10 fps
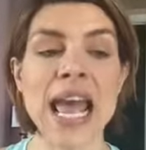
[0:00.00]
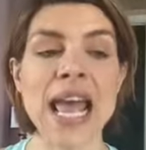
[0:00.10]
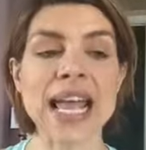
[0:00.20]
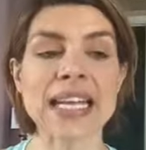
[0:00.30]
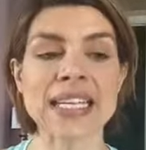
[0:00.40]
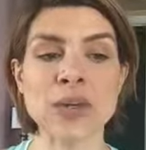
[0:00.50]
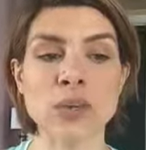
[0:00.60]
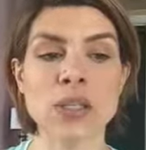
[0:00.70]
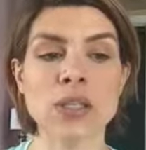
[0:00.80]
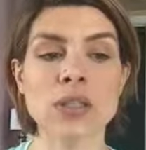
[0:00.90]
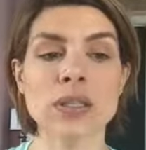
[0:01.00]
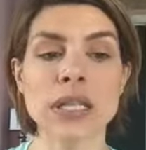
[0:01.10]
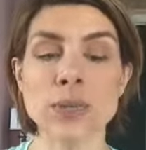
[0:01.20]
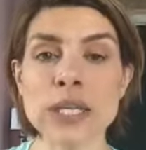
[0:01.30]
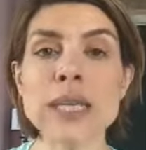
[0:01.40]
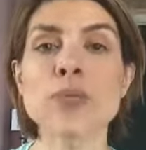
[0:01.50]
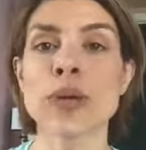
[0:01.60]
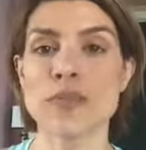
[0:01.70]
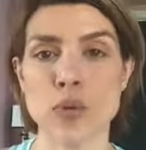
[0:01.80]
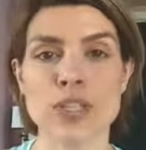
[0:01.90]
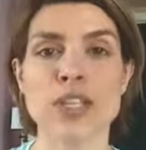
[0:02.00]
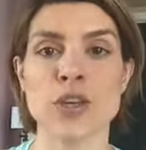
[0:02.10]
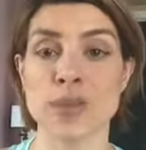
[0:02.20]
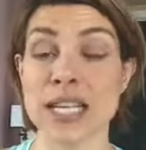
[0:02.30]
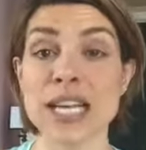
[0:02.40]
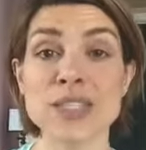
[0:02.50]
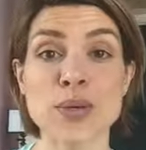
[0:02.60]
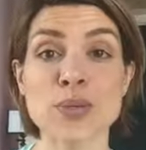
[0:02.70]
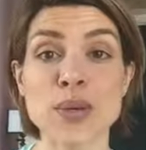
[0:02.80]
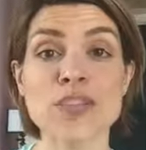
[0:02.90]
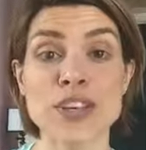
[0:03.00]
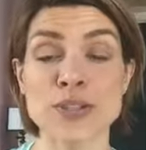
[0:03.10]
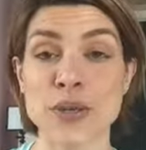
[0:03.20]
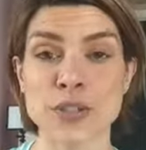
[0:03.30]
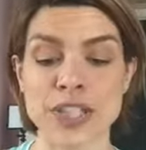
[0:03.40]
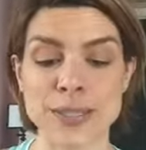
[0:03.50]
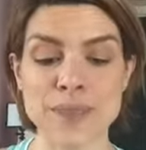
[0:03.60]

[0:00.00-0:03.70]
and it will keep reinforcing you because it will feel so good.